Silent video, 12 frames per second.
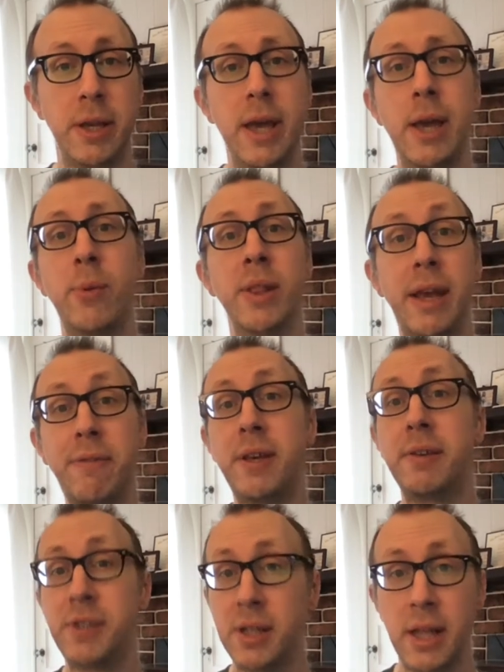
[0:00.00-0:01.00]
"Hey, when life
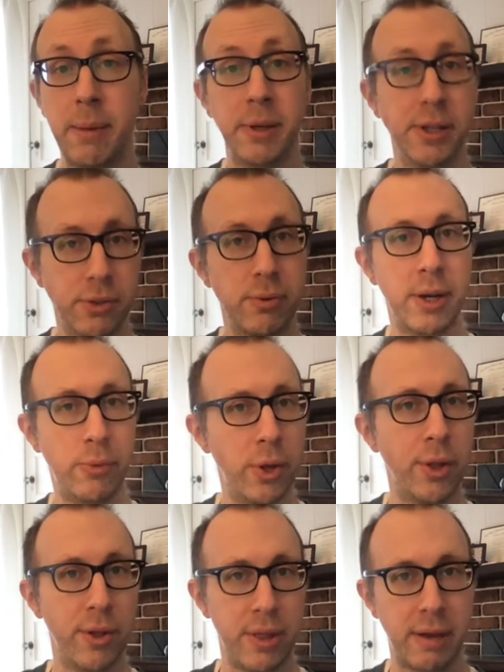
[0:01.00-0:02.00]
gives you lemons," right? We all
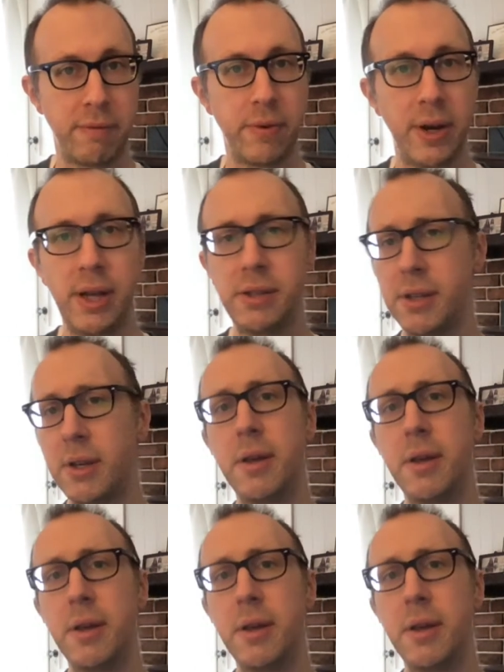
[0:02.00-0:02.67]
know that phrase.